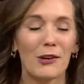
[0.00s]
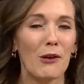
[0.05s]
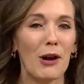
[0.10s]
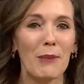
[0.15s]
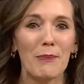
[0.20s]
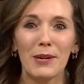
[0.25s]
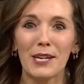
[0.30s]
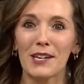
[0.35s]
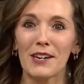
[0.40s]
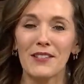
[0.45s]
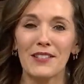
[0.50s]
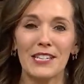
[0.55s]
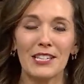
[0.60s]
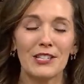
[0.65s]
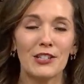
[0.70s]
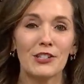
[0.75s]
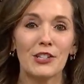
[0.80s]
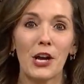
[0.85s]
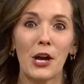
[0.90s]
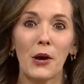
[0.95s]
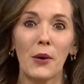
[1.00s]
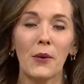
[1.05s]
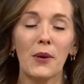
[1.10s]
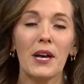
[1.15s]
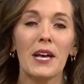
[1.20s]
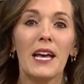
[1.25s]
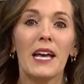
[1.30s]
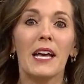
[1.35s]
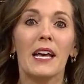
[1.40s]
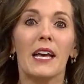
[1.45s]
grow up here on this show.
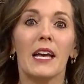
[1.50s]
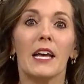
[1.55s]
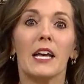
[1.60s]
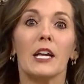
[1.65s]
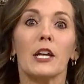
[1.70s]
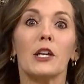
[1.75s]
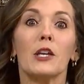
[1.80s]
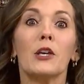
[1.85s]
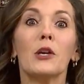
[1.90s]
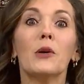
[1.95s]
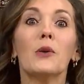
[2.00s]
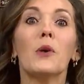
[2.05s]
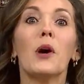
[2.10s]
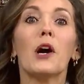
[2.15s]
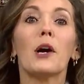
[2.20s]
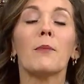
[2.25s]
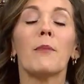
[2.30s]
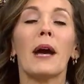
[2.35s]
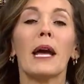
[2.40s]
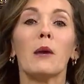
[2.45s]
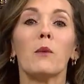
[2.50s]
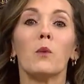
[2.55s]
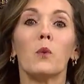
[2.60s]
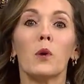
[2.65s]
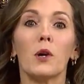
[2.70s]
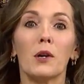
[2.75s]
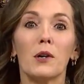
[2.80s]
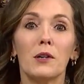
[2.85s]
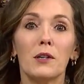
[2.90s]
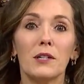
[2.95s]
You are my
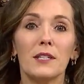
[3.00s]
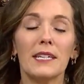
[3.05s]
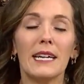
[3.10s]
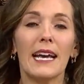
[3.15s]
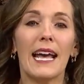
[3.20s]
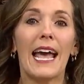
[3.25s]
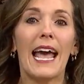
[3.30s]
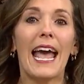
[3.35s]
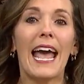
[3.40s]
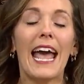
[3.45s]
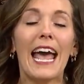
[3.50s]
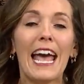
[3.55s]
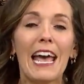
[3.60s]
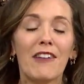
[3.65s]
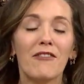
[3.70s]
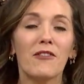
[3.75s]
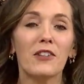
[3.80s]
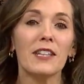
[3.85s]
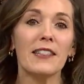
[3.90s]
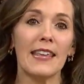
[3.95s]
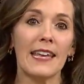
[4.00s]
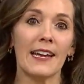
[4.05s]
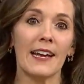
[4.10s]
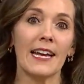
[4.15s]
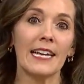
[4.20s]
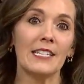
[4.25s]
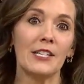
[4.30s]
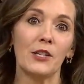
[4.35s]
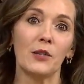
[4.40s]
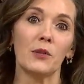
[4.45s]
world. Everything
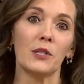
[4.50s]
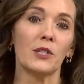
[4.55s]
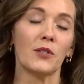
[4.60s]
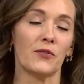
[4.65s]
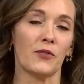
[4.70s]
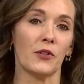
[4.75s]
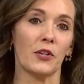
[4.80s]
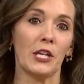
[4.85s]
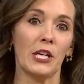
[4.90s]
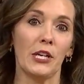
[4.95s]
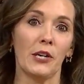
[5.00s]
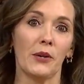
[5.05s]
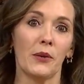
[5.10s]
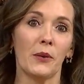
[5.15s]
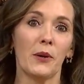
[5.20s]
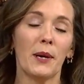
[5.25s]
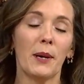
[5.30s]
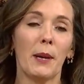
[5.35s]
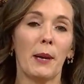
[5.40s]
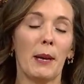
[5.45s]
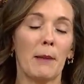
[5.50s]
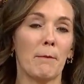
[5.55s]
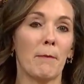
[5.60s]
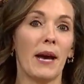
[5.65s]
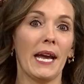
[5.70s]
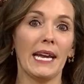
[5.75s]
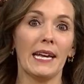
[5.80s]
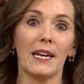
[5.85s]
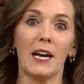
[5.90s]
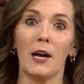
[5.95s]
I do is for you, and
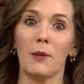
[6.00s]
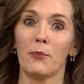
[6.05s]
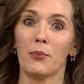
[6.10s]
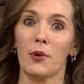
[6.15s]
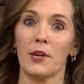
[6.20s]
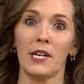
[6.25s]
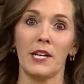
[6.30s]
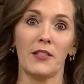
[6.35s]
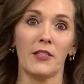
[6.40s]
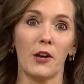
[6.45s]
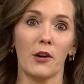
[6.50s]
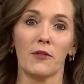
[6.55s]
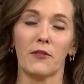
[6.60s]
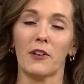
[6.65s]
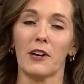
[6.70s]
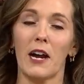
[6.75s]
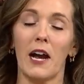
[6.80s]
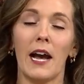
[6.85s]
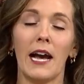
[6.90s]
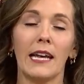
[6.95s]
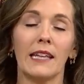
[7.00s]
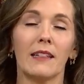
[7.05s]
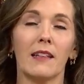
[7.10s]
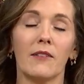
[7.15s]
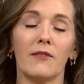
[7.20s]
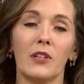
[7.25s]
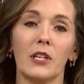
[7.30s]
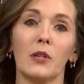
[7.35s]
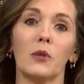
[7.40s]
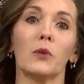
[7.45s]
my cup runneth over. I
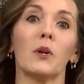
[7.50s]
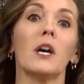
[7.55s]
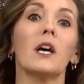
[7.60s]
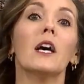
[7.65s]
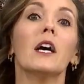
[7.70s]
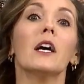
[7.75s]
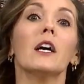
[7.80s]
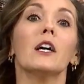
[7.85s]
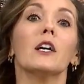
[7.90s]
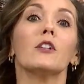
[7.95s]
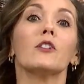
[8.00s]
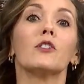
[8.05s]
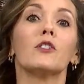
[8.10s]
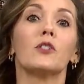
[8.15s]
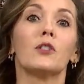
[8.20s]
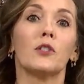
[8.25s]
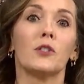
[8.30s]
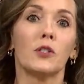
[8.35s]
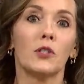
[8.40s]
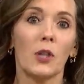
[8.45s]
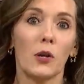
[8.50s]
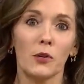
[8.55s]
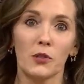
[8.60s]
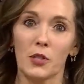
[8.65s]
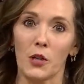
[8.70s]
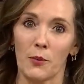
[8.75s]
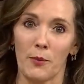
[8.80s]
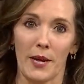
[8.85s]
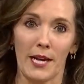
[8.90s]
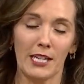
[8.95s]
love you so,
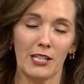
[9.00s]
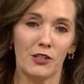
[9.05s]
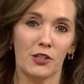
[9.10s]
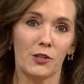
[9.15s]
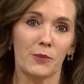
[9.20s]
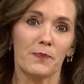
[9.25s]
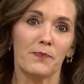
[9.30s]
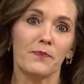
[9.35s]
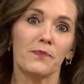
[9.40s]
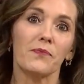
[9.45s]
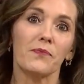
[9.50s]
so much.